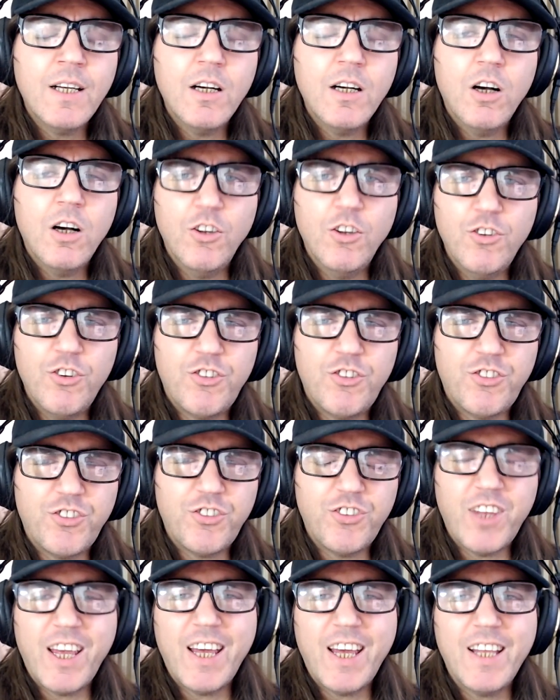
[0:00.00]

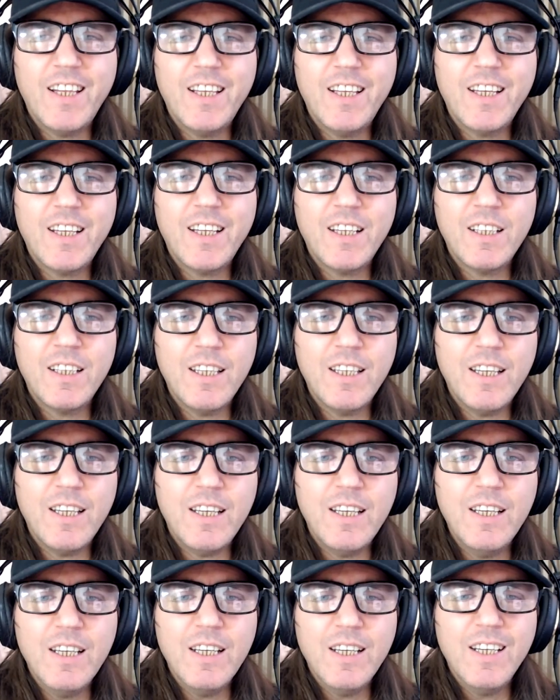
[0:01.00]
understanding
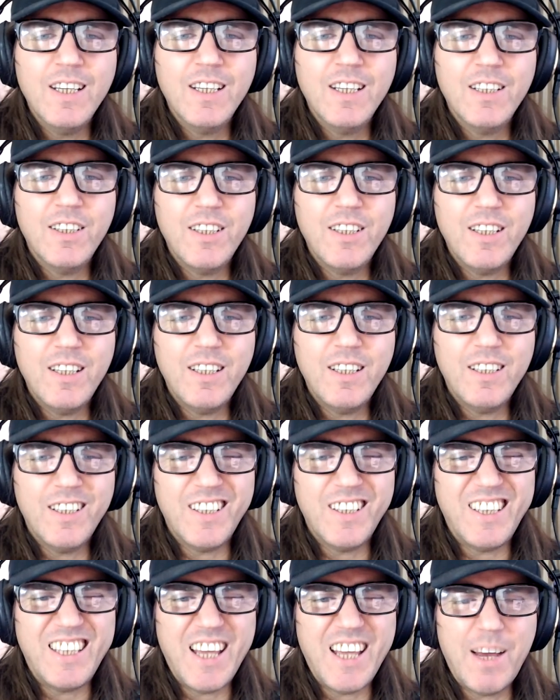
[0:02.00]
the
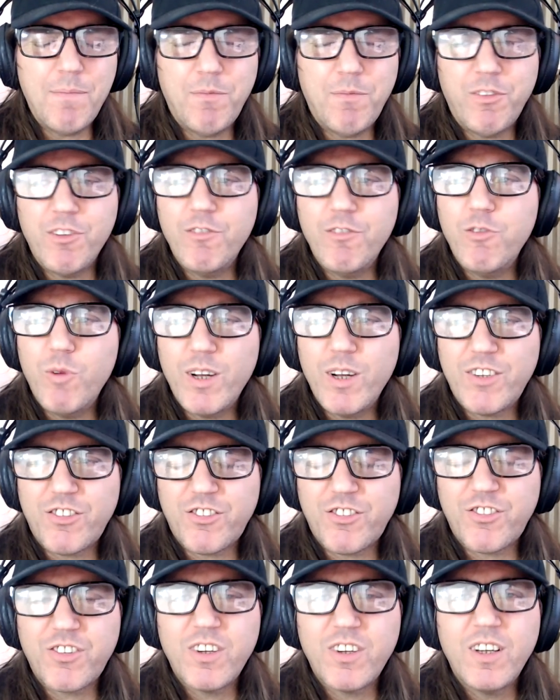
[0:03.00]
depth of
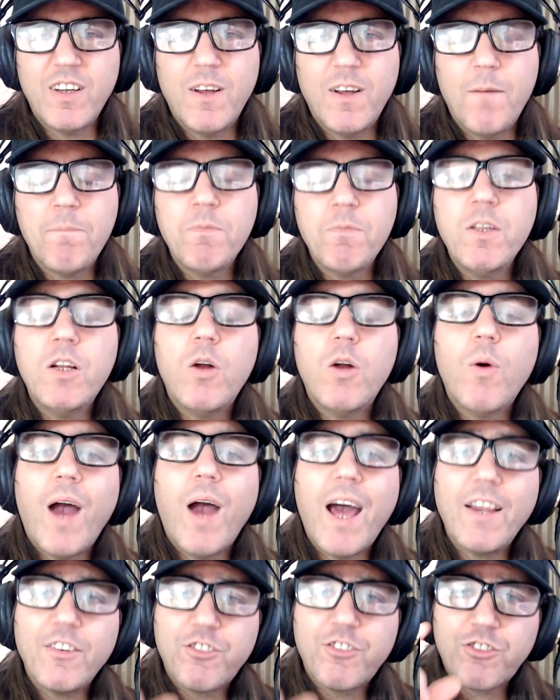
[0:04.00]
which. You know,
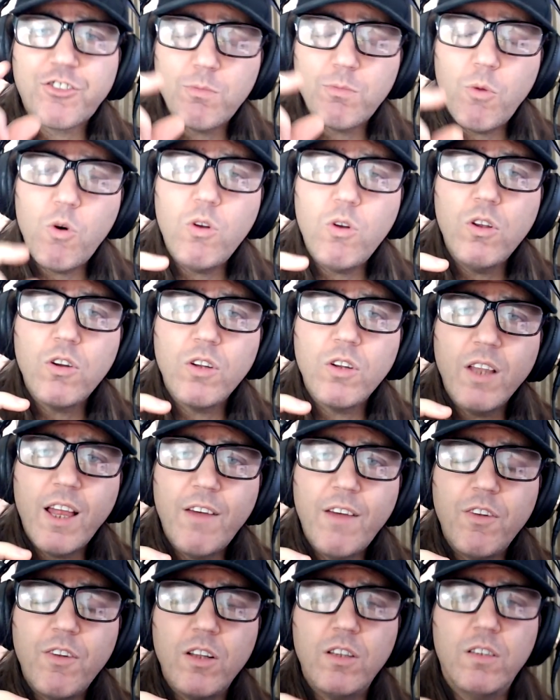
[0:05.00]
at a smaller
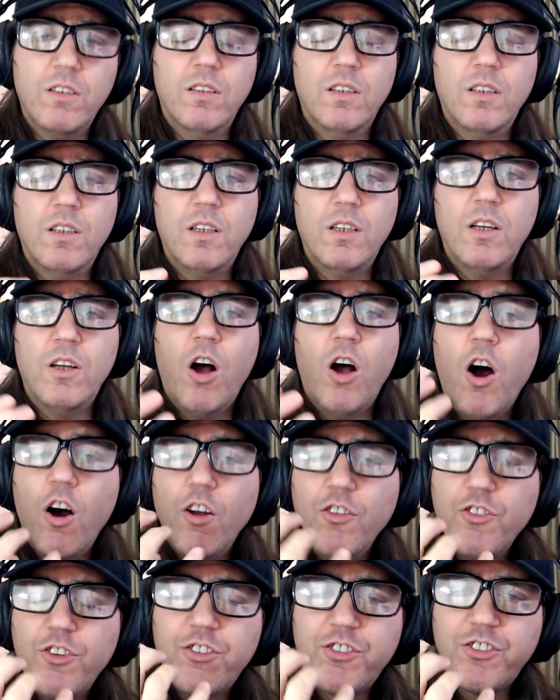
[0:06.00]
level,
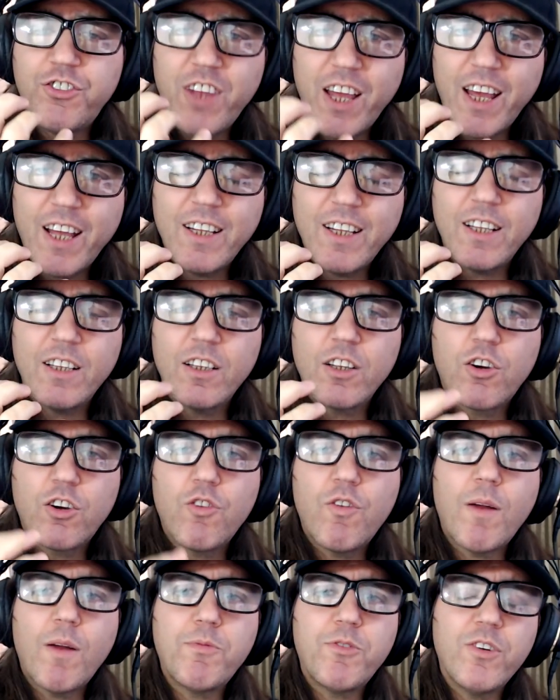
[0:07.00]
understanding the
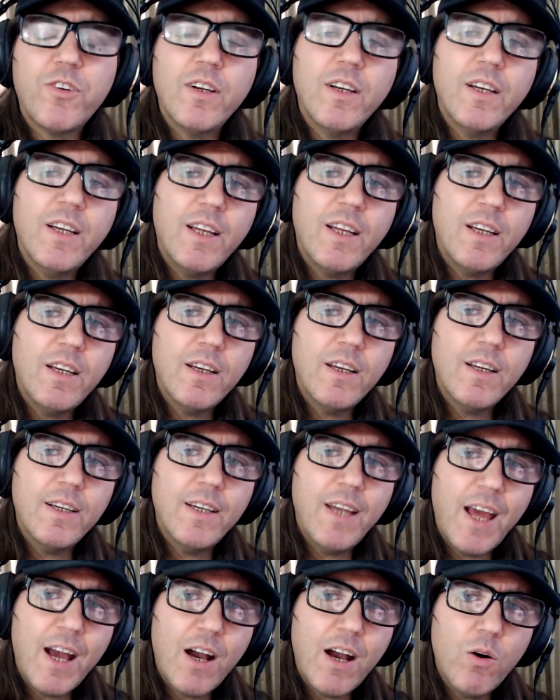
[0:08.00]
corruption. And then
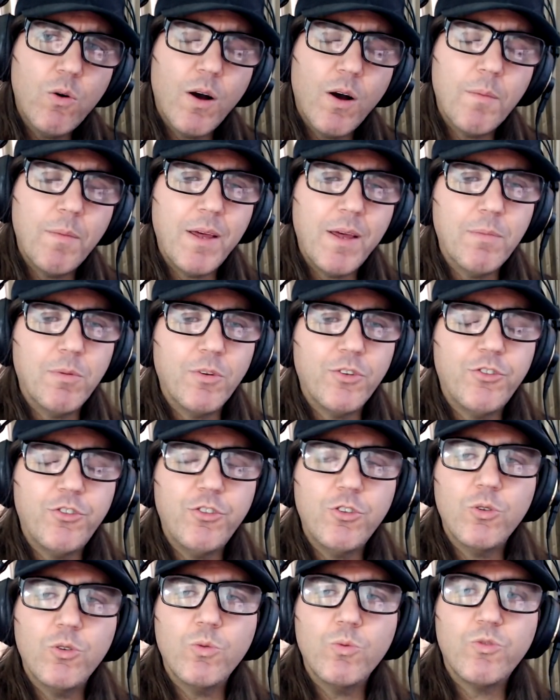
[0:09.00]
now I'm able
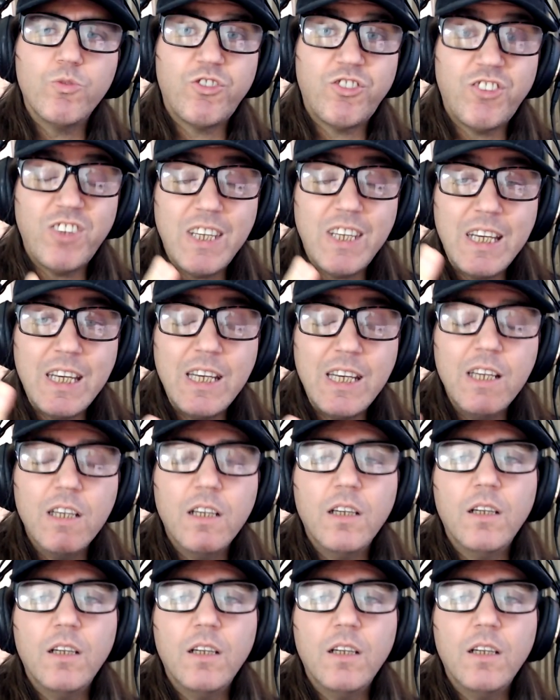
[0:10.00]
to see,